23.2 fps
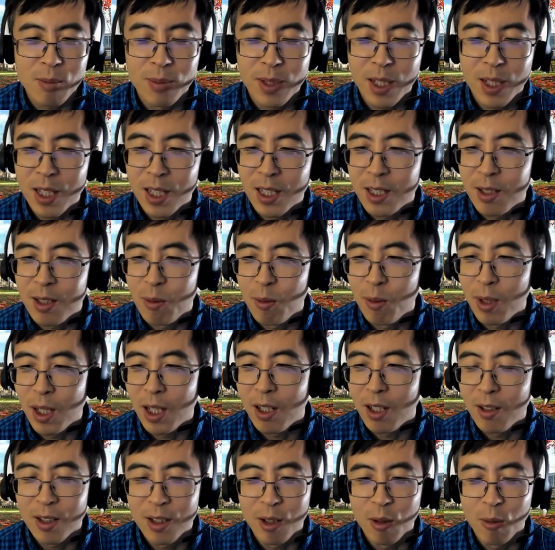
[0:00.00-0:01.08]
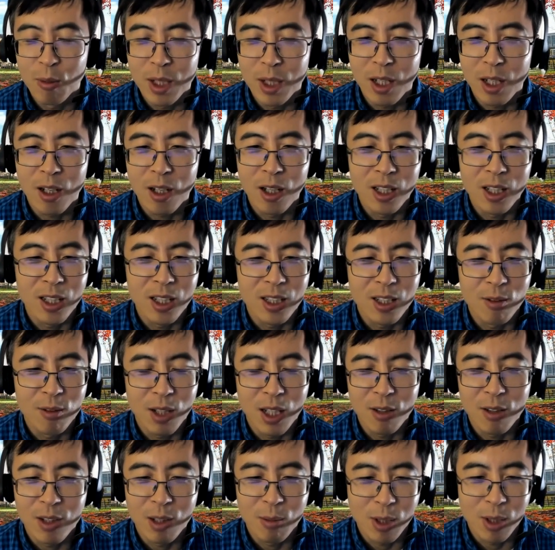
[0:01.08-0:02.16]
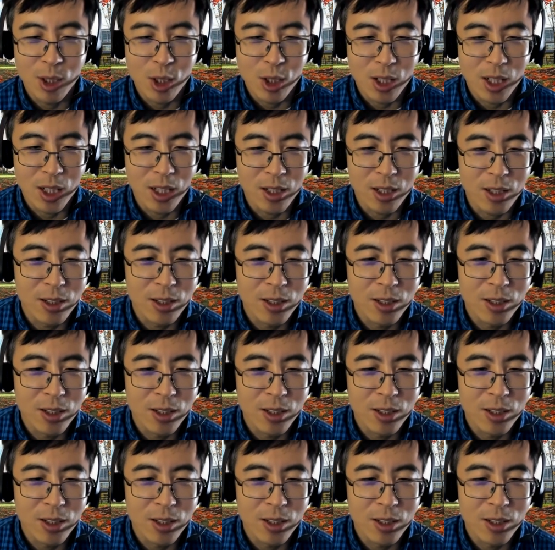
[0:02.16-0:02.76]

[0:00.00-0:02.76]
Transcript: but well, no, we all learn, right, from each other.